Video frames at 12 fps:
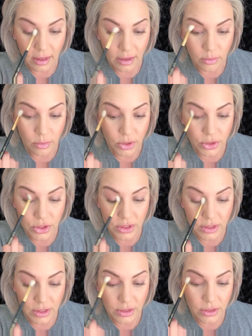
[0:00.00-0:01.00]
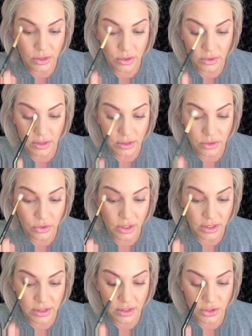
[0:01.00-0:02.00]
and we're just going to do this
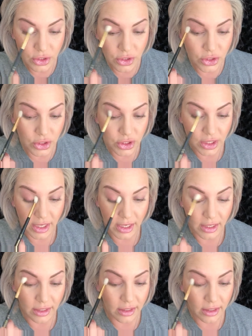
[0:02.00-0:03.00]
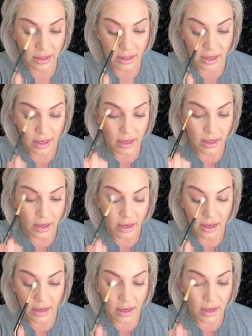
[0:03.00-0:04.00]
transition shade
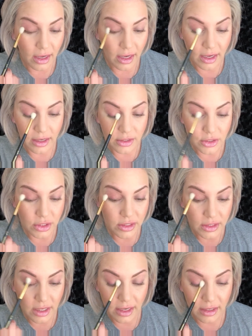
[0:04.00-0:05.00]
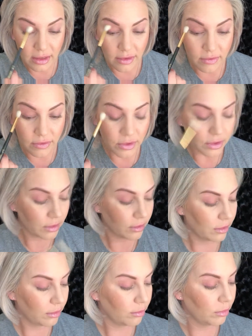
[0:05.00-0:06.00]
and just kind of
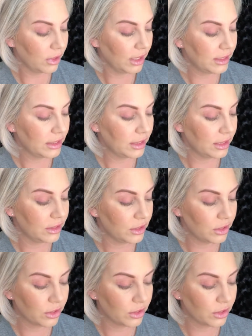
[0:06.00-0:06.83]
blend it into the